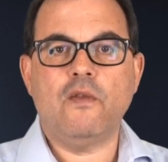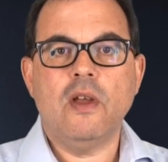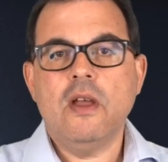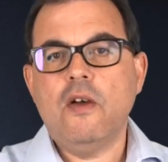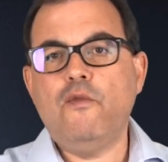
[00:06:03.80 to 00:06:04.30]
of
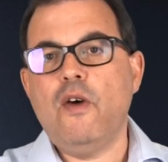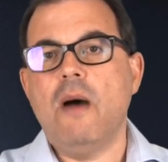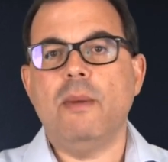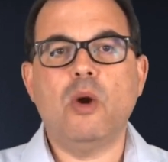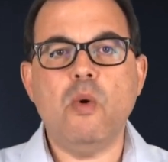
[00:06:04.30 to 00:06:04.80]

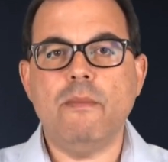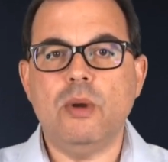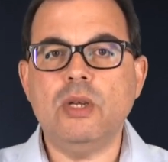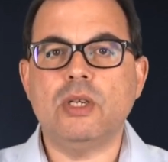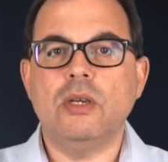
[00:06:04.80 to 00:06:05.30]
farm
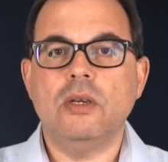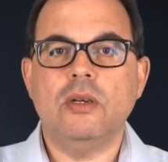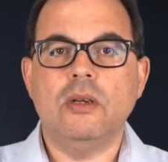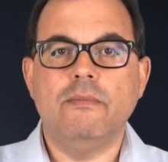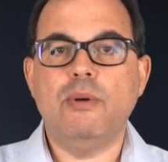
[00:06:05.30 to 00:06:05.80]
equipment,
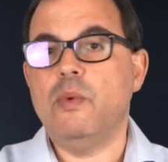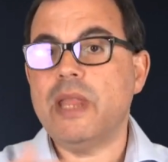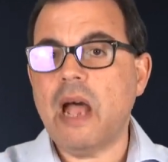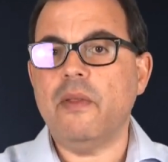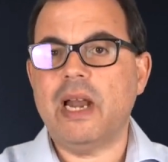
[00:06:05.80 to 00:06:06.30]
but
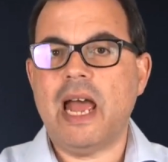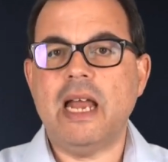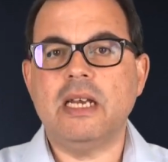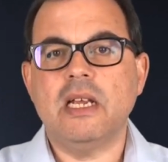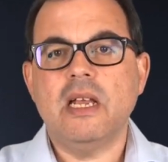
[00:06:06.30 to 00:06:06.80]
without the
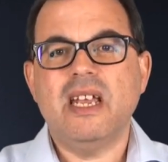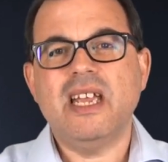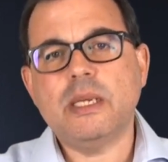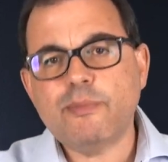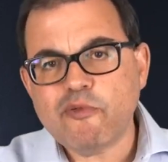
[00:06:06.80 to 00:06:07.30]
land,
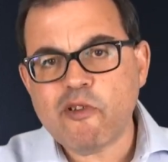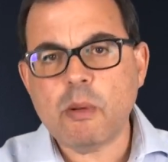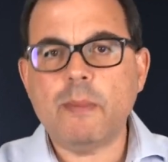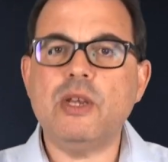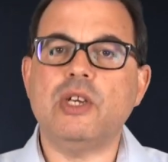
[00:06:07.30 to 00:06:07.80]
it's
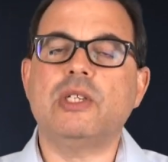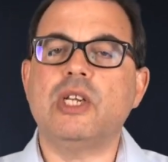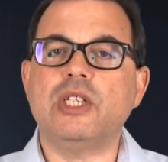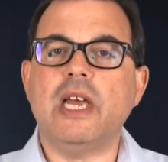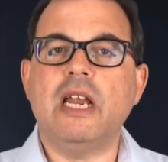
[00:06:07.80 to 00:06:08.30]
probably
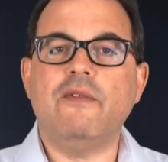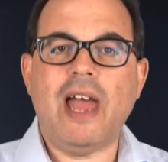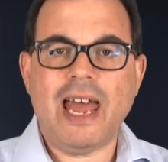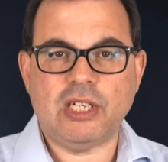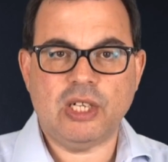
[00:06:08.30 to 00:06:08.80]
just a sale of
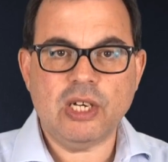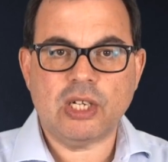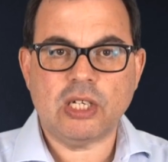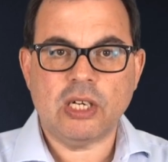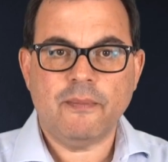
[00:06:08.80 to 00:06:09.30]

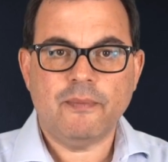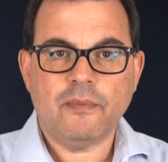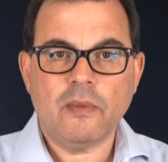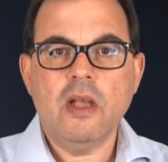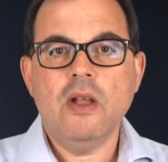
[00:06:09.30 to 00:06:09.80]
assets
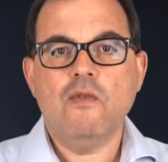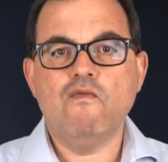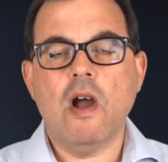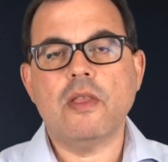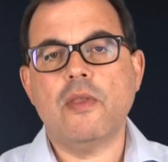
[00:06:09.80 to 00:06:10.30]

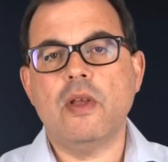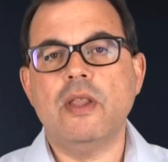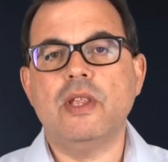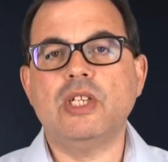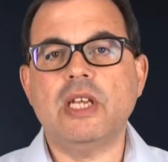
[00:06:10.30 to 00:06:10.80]
rather
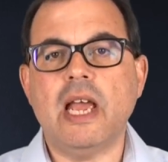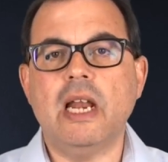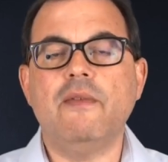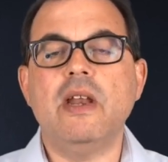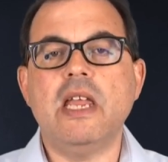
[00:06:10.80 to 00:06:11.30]
than the
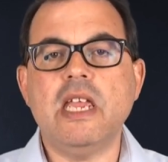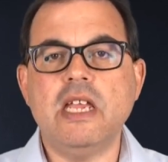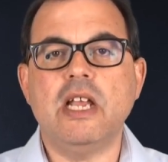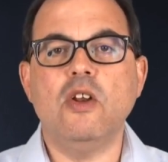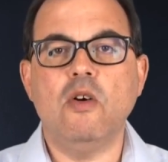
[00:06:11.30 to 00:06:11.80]
sale of an
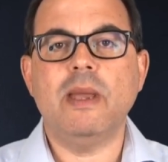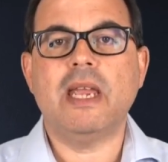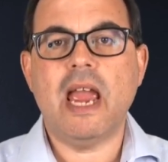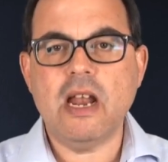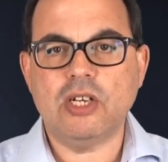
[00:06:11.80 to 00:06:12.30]

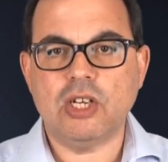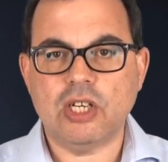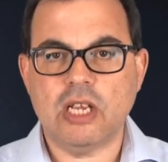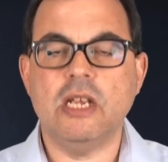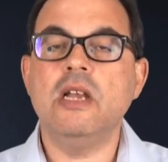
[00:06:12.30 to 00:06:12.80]
economic
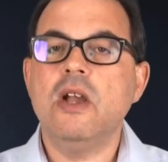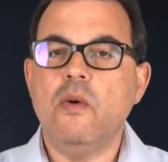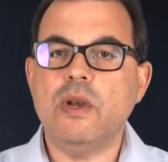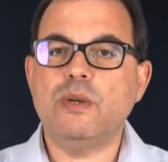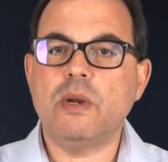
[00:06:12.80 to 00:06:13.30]
entity,
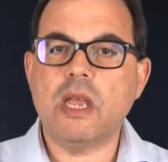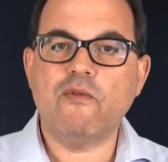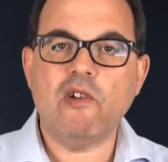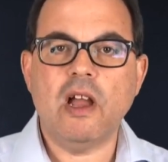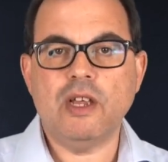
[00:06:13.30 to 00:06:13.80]
which would
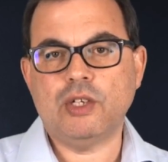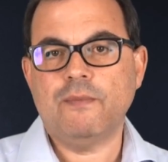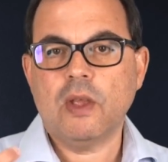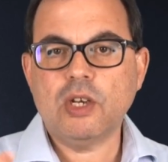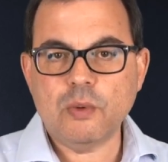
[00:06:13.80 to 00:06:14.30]
give rise
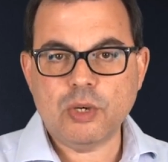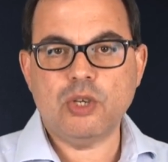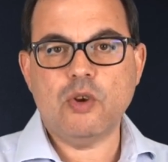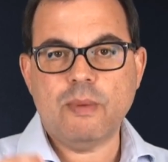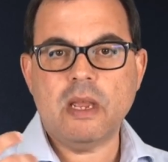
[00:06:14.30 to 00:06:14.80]
to a
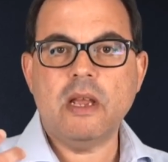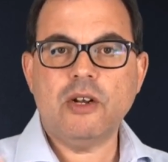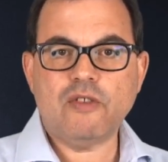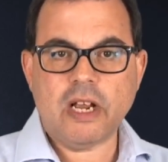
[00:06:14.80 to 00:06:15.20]
TUPE